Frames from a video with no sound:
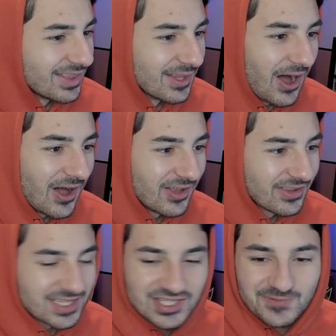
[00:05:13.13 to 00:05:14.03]
the, all
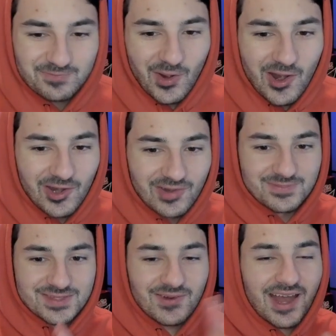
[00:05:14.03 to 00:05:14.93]
the
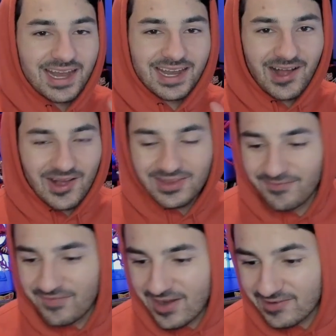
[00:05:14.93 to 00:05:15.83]
sperms, right? All the
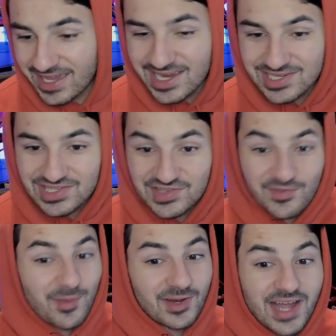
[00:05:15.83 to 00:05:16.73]
variations of them
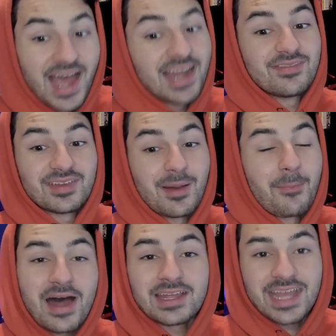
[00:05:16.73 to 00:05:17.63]
are kind of
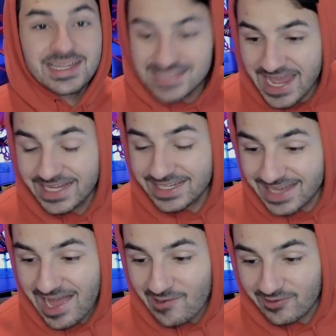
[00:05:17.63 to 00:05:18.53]
about to get taken
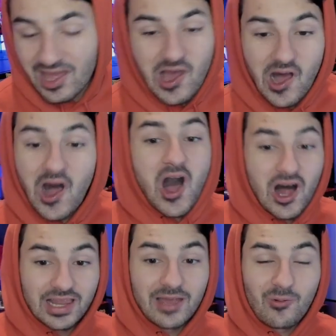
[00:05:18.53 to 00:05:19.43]
down
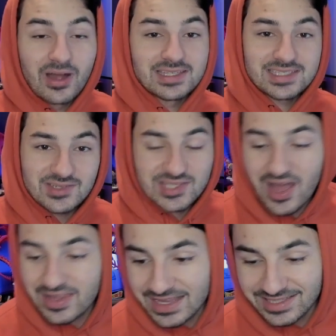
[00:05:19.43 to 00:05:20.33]
all at once. You
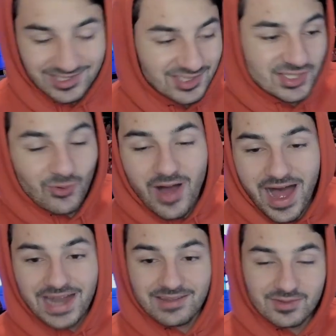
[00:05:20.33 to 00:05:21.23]
saw that little
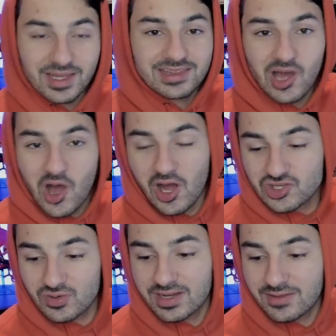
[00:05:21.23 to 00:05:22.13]
squad of like the
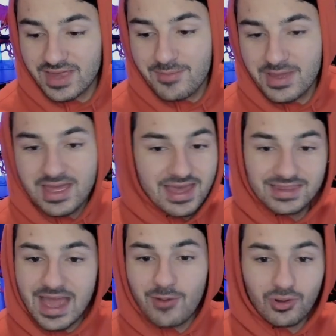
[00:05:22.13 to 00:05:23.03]
hundred of them
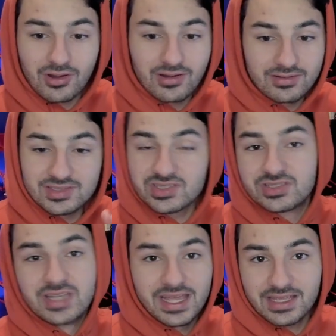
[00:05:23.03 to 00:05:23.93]
that were
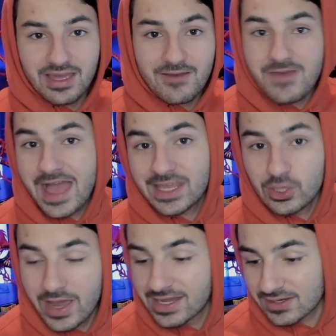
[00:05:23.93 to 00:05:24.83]
like
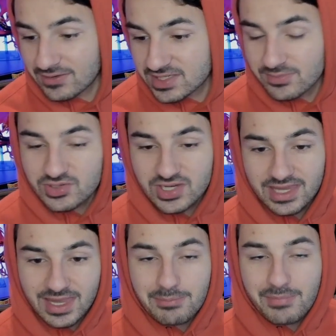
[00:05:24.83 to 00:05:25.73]
evacuating or some shit,
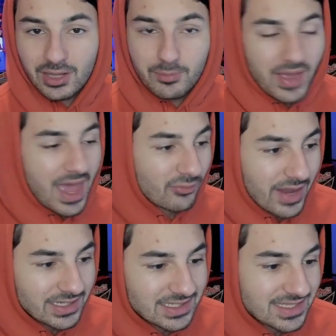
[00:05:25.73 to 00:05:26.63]
and then Metal Bat
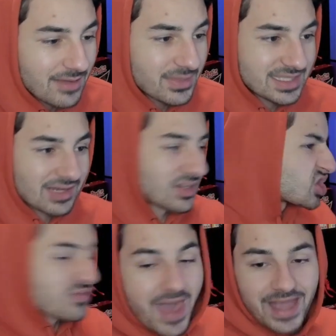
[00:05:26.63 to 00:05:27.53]
ran into them. He started
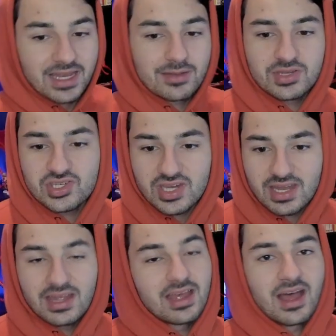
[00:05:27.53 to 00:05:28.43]
smacking them and shit.
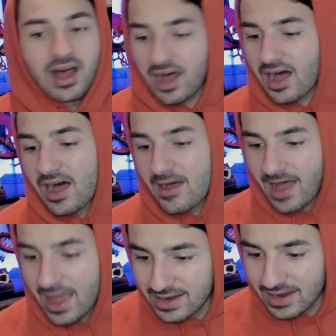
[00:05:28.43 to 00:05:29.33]
Uh,
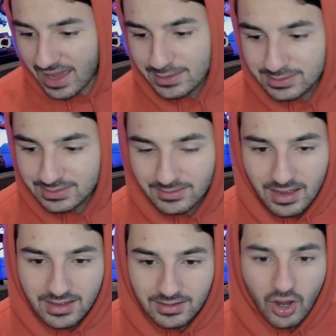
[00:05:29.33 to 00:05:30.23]
I, I,
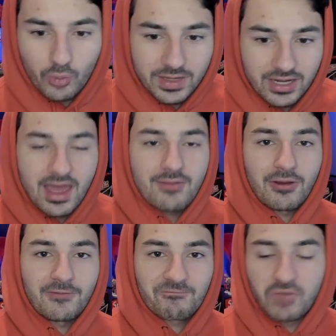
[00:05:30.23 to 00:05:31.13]
uh, are we gonna have
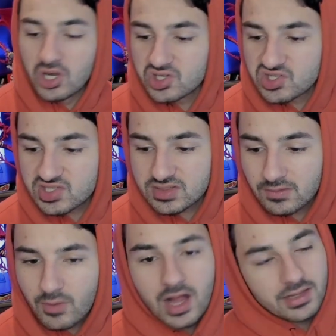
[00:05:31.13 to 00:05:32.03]
our first?
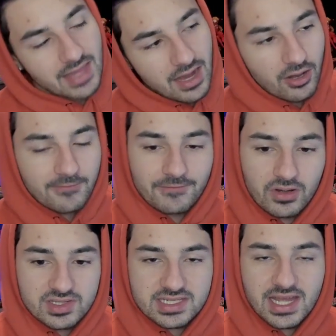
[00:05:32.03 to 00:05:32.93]
Well, not our
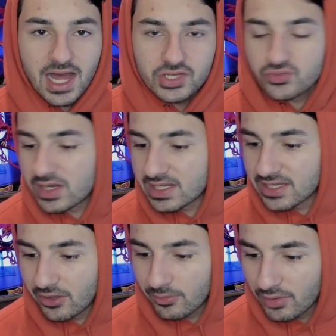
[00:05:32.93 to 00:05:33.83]
first cadre
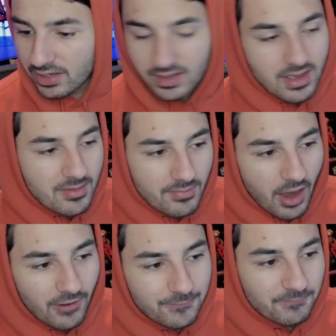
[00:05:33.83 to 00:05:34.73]
kill, but
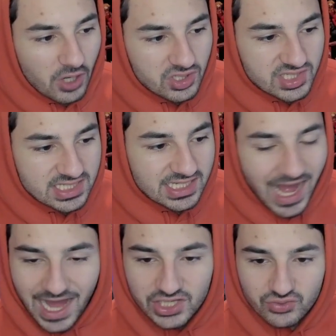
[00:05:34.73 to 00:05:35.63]
our first
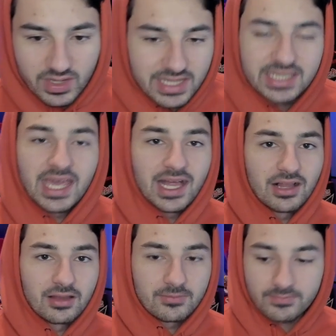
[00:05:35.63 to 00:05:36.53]
cadre
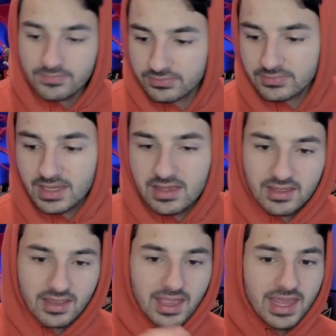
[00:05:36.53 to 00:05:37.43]
kill
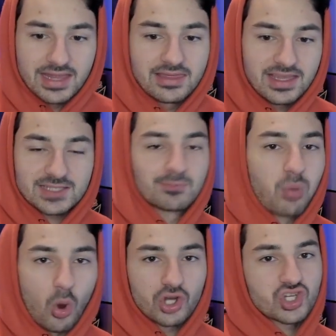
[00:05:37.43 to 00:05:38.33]
in this
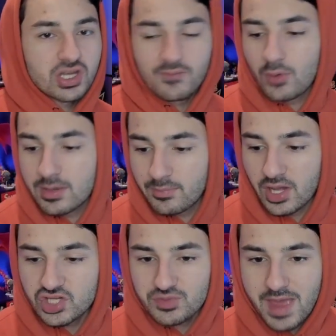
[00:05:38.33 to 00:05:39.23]
portion of One
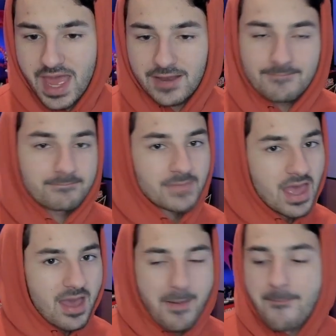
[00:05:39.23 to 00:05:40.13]
Punch Man?
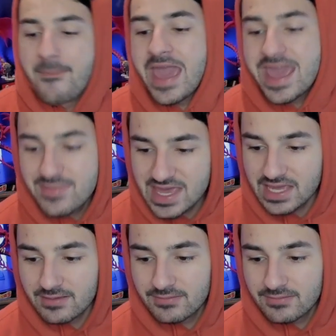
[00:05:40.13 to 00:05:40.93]
Maybe.